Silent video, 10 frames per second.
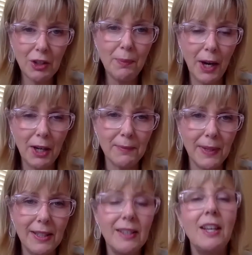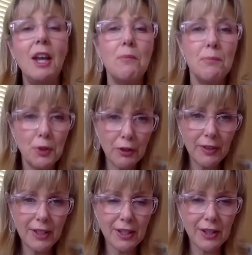apartment,
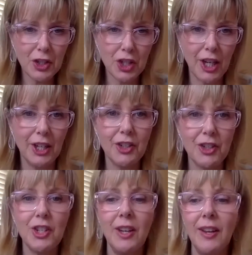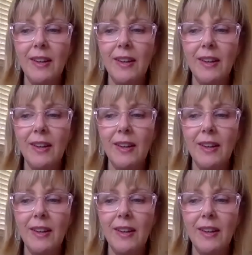moving to the church,